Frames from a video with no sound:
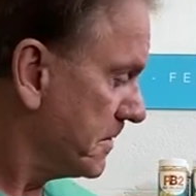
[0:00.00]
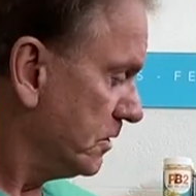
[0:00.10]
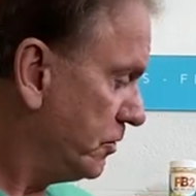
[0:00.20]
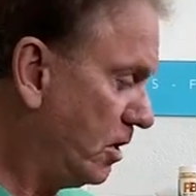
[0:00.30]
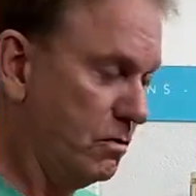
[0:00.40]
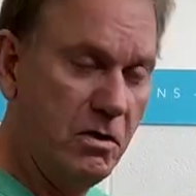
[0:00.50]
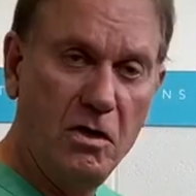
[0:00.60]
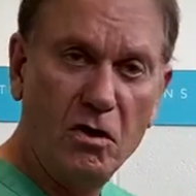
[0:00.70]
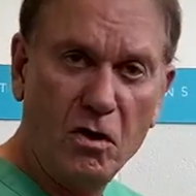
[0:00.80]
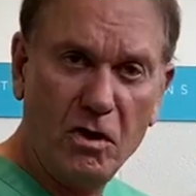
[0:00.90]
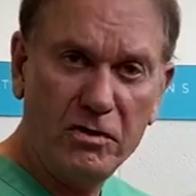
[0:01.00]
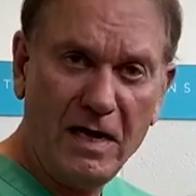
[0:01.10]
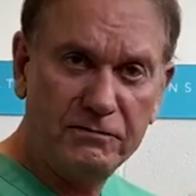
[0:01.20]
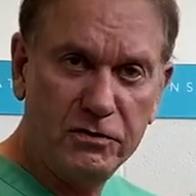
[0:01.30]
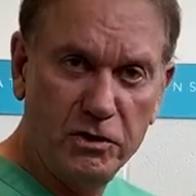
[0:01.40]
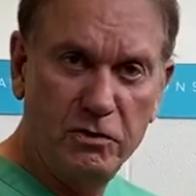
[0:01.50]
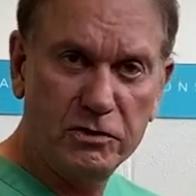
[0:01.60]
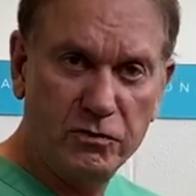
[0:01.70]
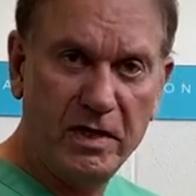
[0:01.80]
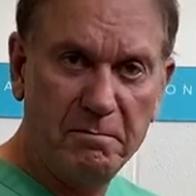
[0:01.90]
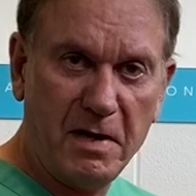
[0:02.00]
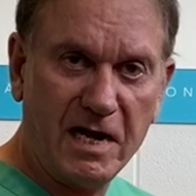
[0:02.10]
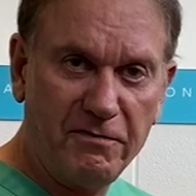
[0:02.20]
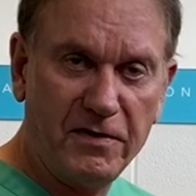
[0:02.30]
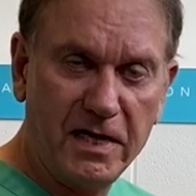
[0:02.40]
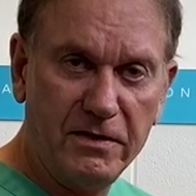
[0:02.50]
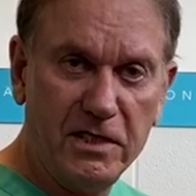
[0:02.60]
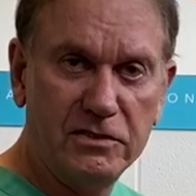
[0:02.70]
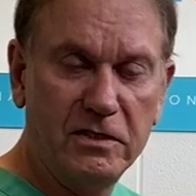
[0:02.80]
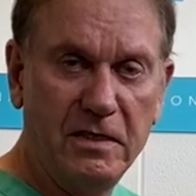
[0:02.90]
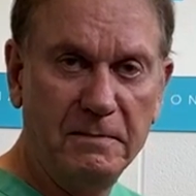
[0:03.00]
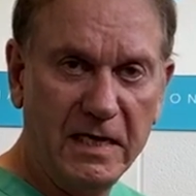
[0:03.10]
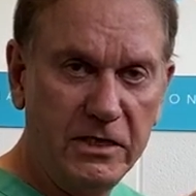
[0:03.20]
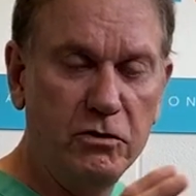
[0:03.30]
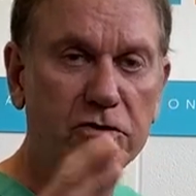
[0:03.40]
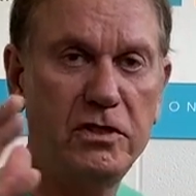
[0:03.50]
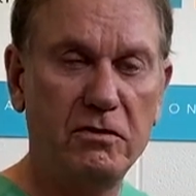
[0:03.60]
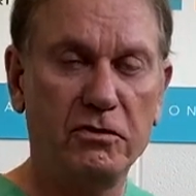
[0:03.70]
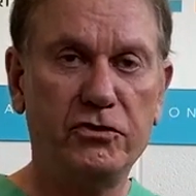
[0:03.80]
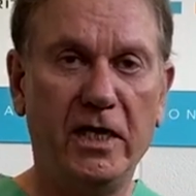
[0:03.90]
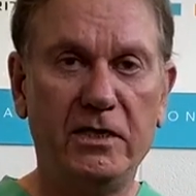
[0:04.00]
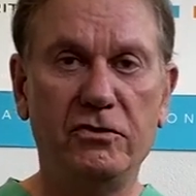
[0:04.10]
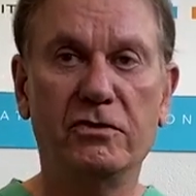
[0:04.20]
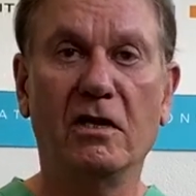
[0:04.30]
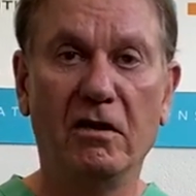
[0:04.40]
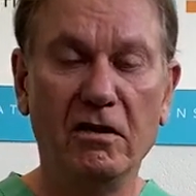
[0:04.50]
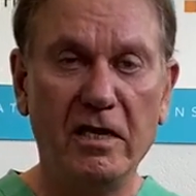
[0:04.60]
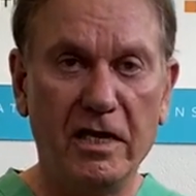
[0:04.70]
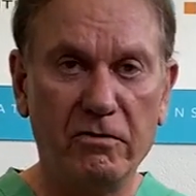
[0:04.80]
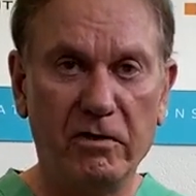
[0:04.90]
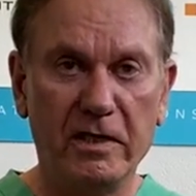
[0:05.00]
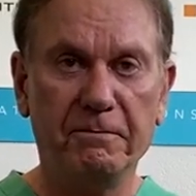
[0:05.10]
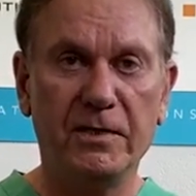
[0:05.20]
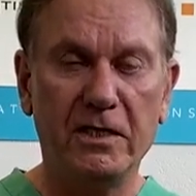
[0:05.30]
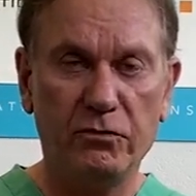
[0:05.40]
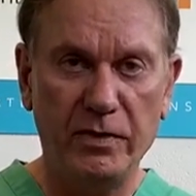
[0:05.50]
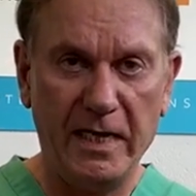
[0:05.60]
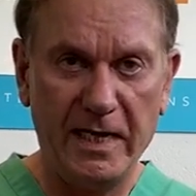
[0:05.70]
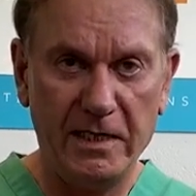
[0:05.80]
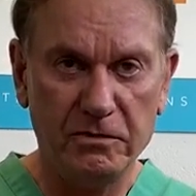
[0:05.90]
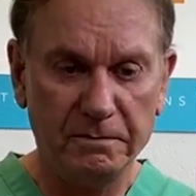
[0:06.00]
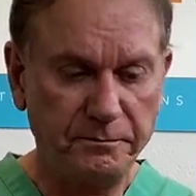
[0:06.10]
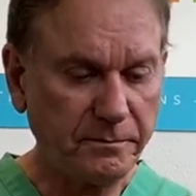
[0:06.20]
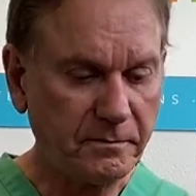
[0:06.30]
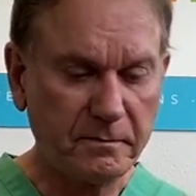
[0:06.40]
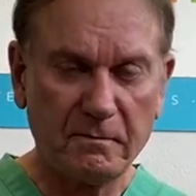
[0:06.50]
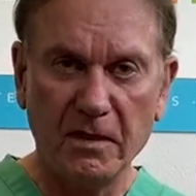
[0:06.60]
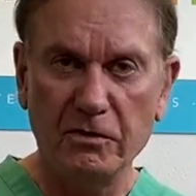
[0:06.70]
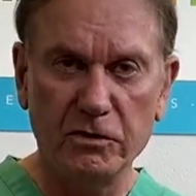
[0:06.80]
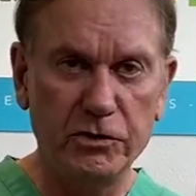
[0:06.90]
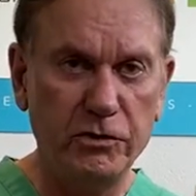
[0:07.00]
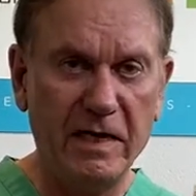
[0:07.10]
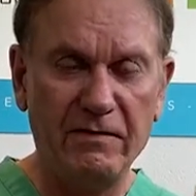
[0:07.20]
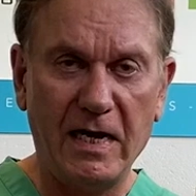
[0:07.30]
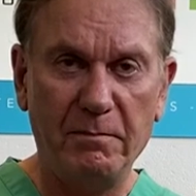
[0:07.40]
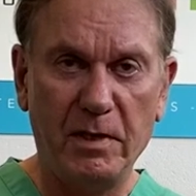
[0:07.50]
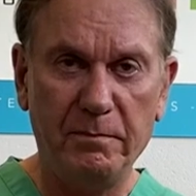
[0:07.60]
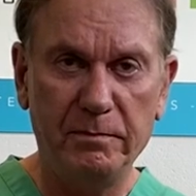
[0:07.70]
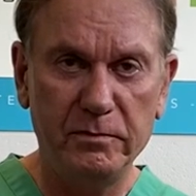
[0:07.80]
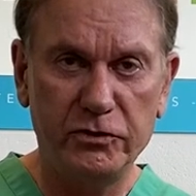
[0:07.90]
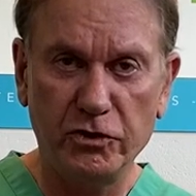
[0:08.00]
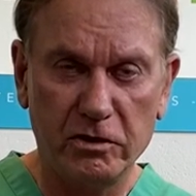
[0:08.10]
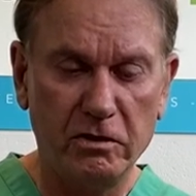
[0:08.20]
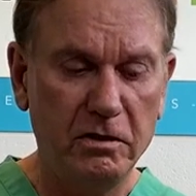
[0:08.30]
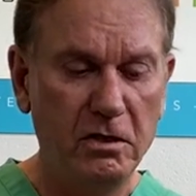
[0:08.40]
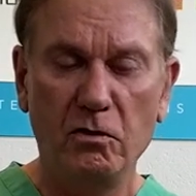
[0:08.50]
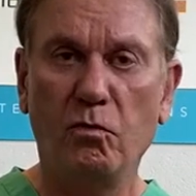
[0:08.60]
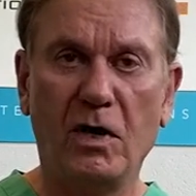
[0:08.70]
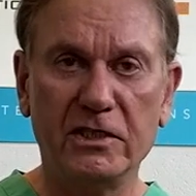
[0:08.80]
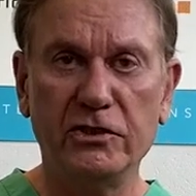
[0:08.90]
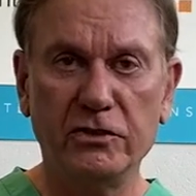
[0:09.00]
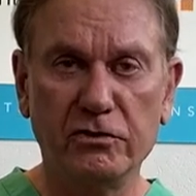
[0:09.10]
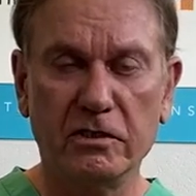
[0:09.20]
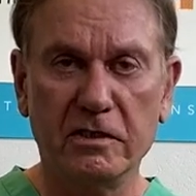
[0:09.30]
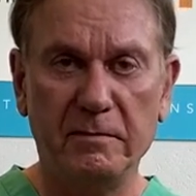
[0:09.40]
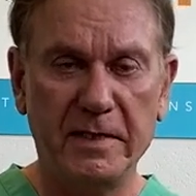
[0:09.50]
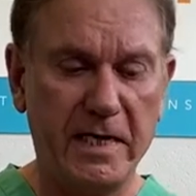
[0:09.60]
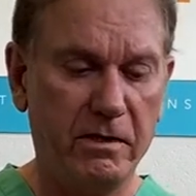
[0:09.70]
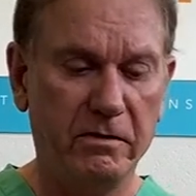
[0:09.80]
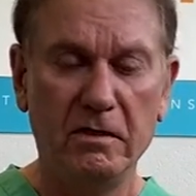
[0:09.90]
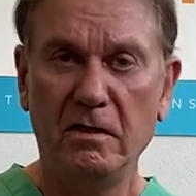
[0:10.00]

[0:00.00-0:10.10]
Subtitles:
So all you have to do is really modify this, and you'll see those changes literally in 3 days. Those of you who have high blood sugar, watch your sugar come down.